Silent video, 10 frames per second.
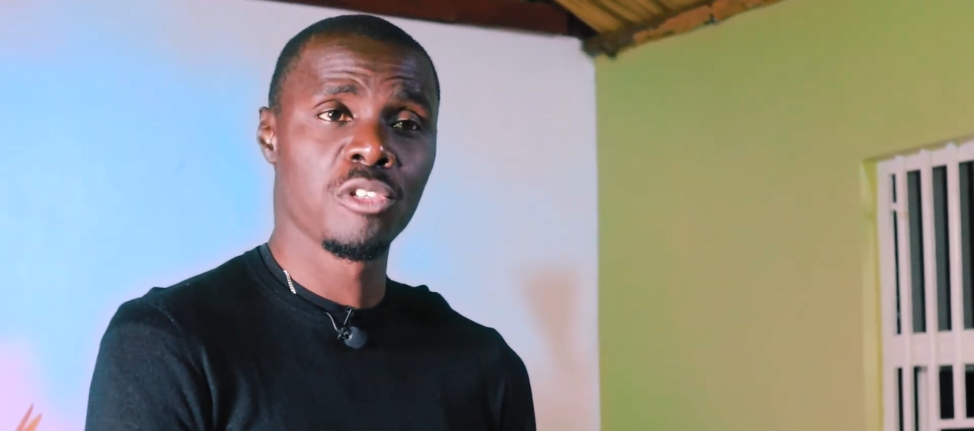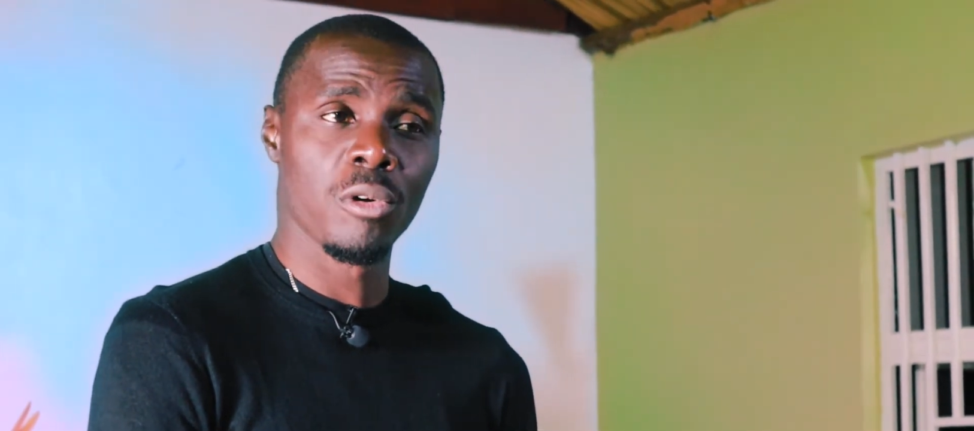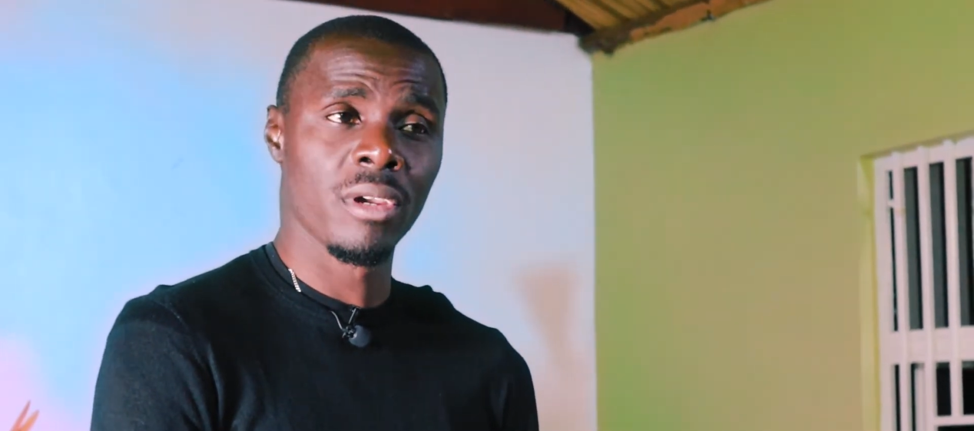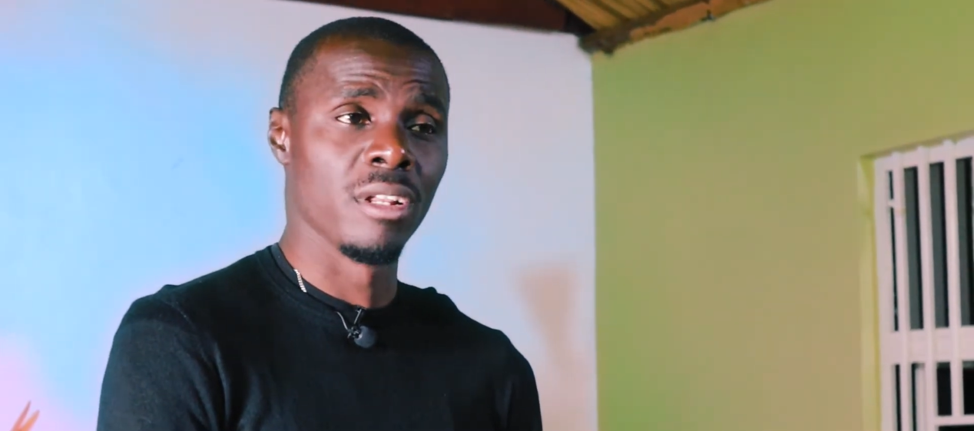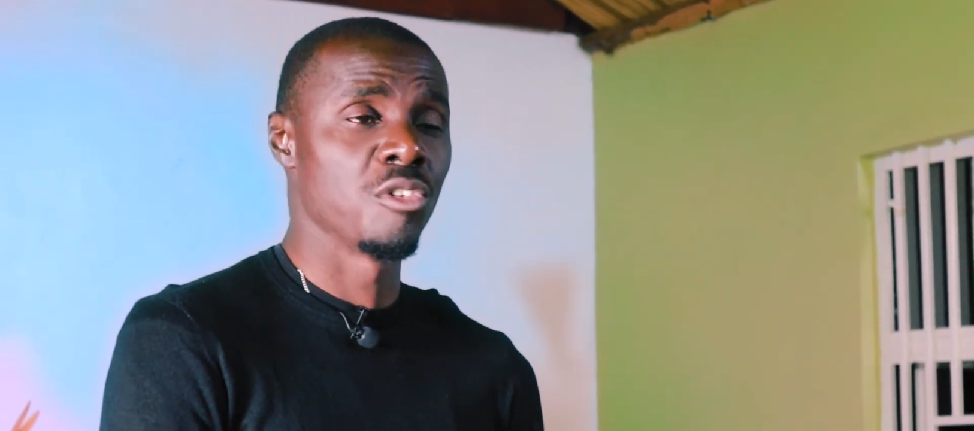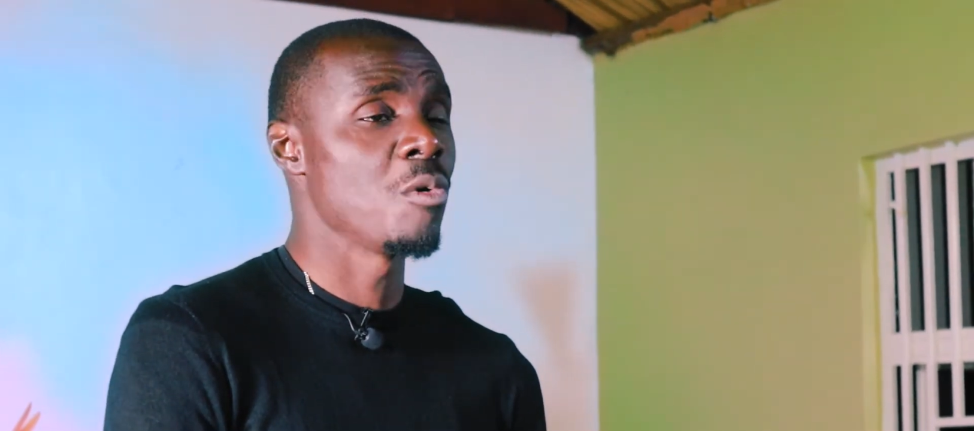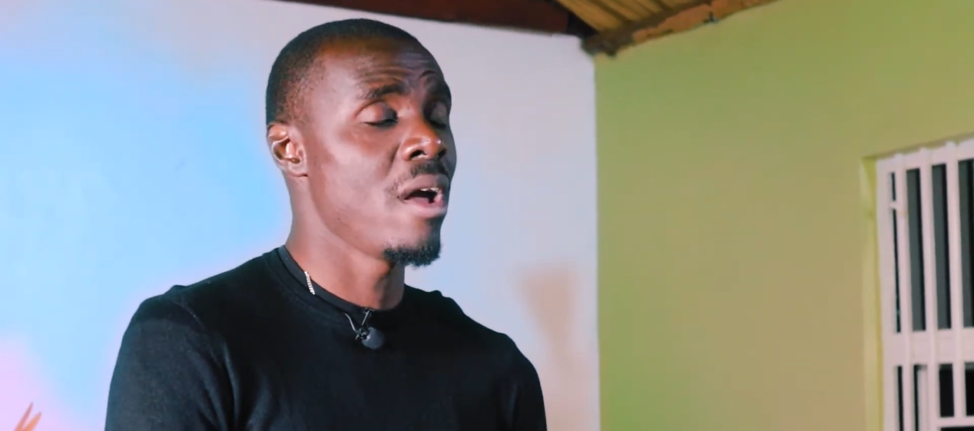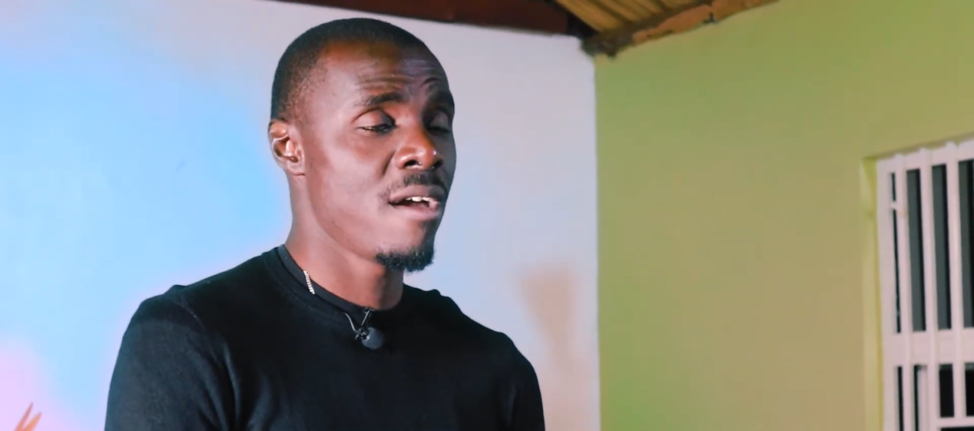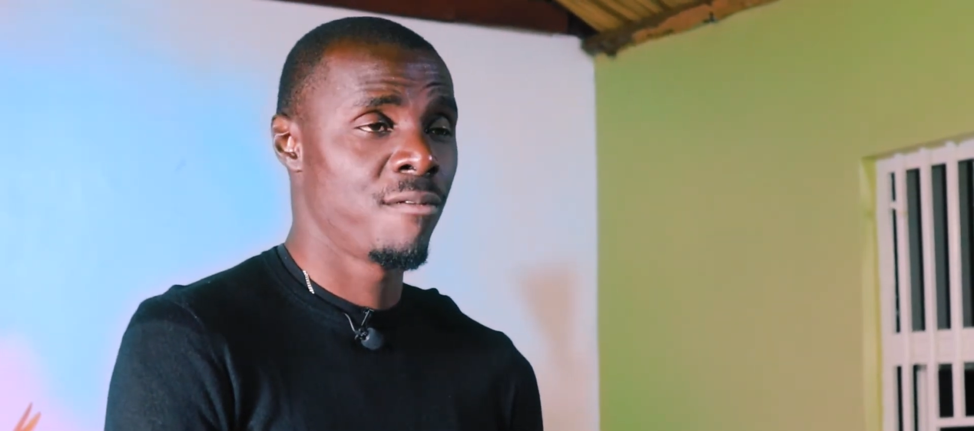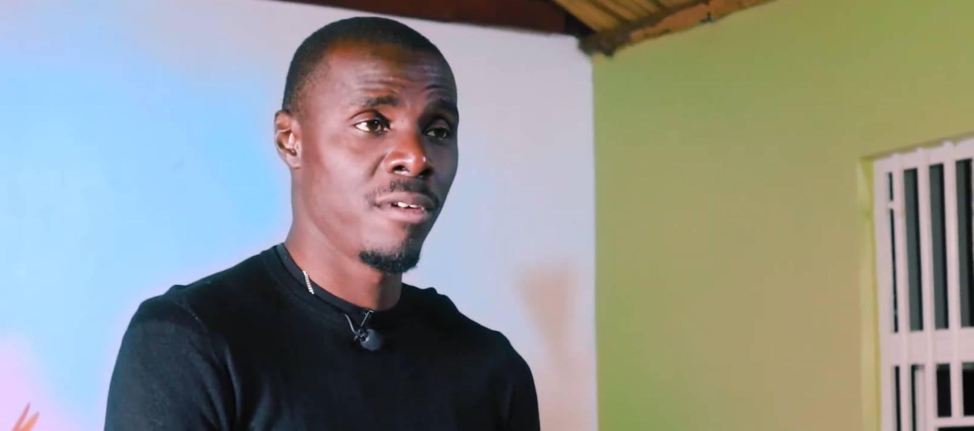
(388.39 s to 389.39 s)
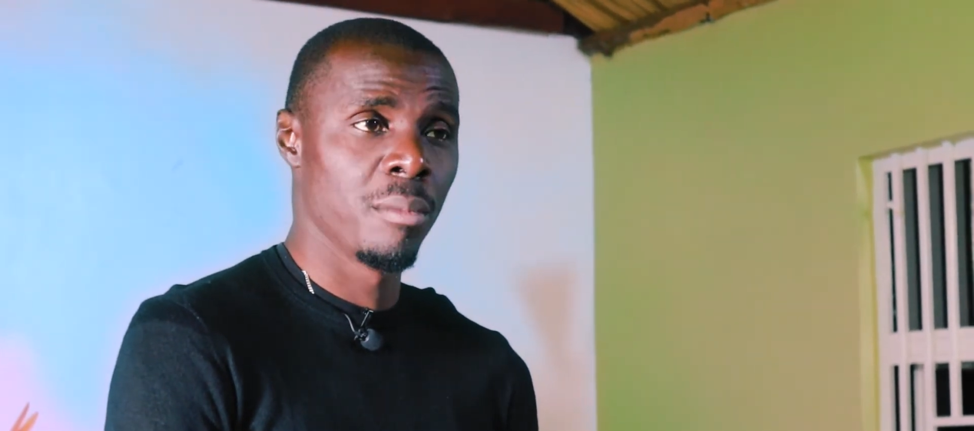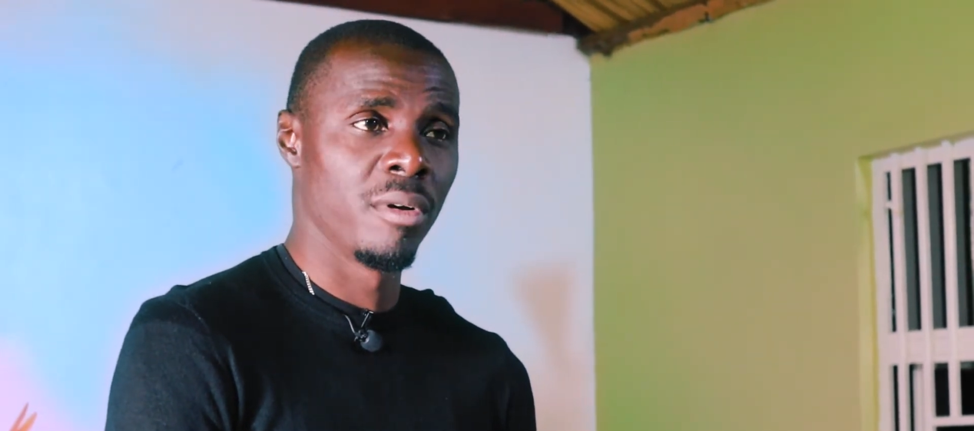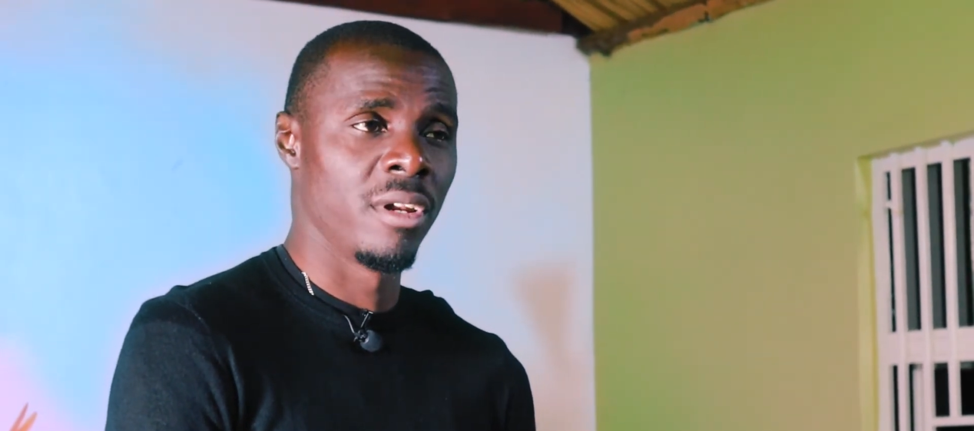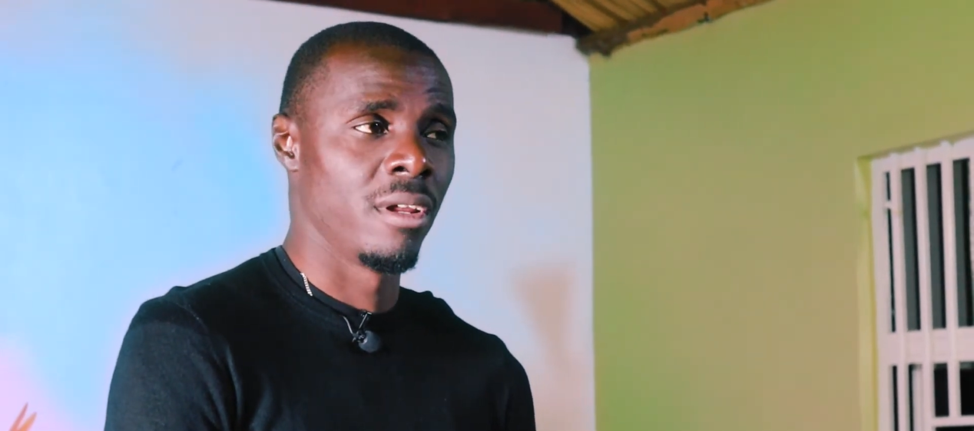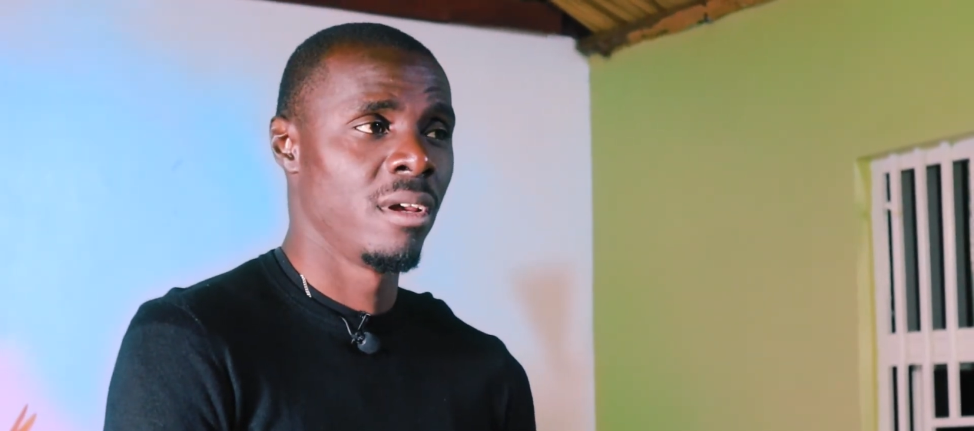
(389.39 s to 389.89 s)
talking to
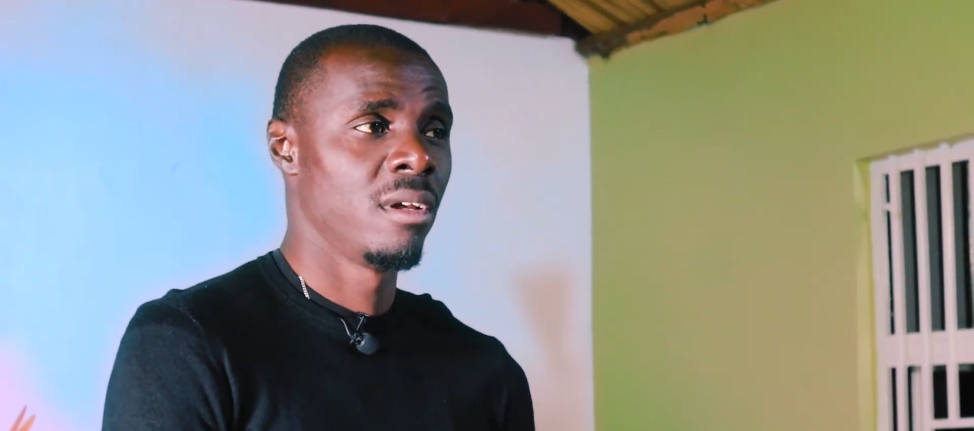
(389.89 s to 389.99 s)
everybody.